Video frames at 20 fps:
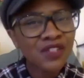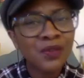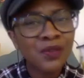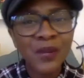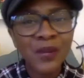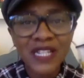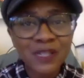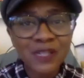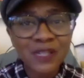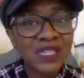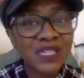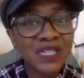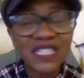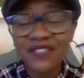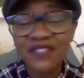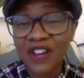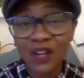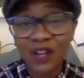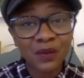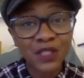best believe
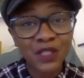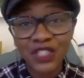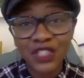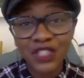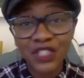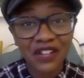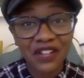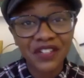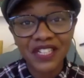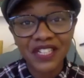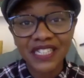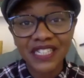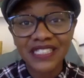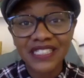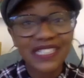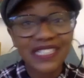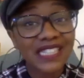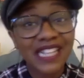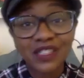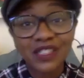I'll be sharing it.
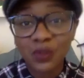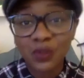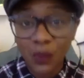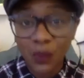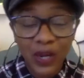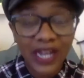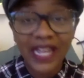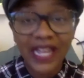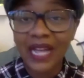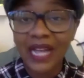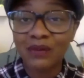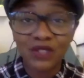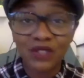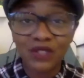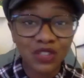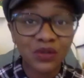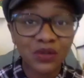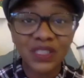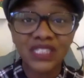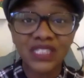And that's why I'm
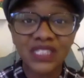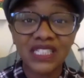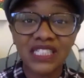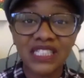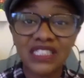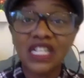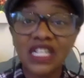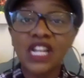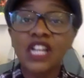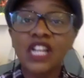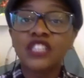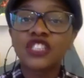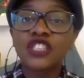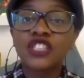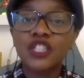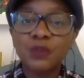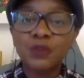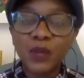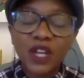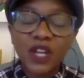doing this,
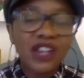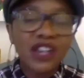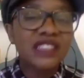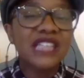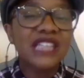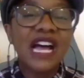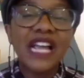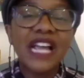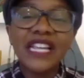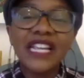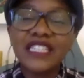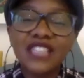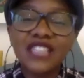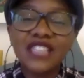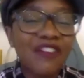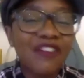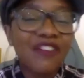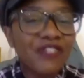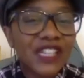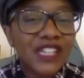just because it
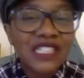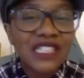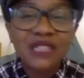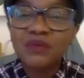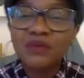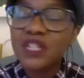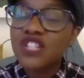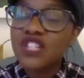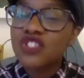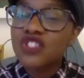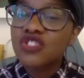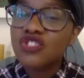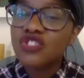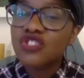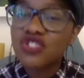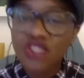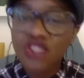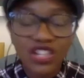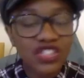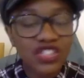affected me in
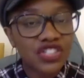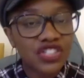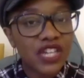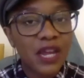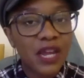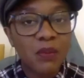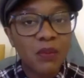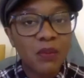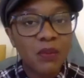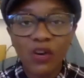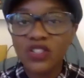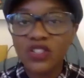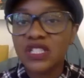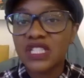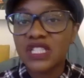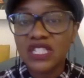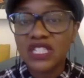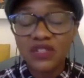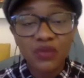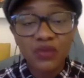such a
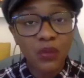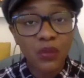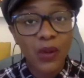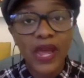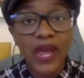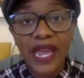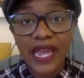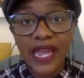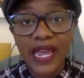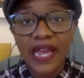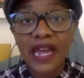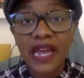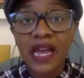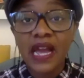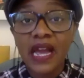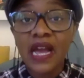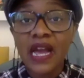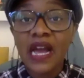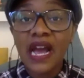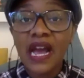positive way.
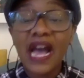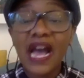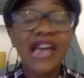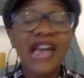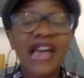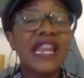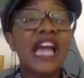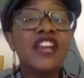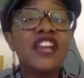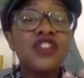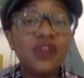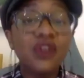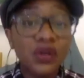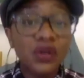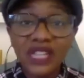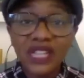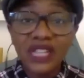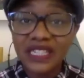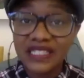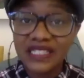And I know
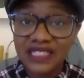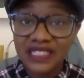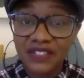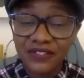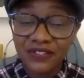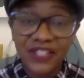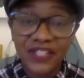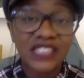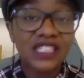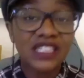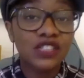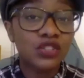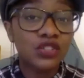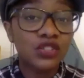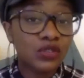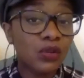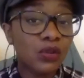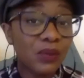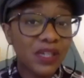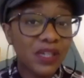that it's affected
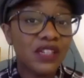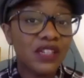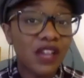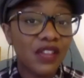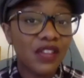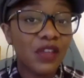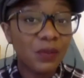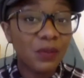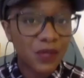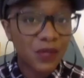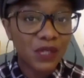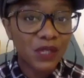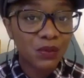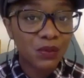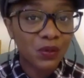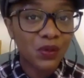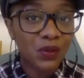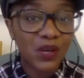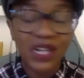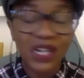so many other
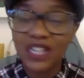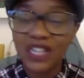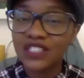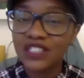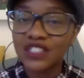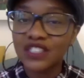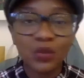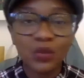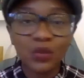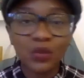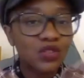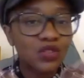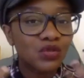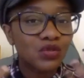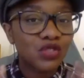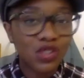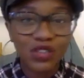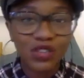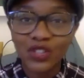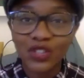people. And I just want to
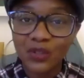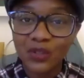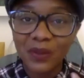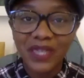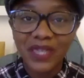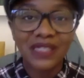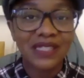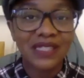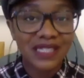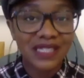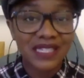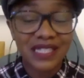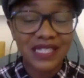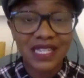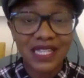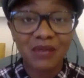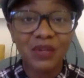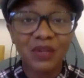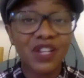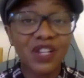document this
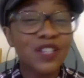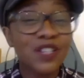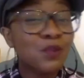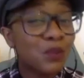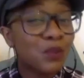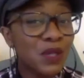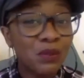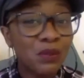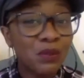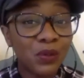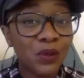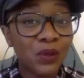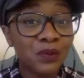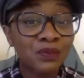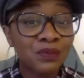thing, because people,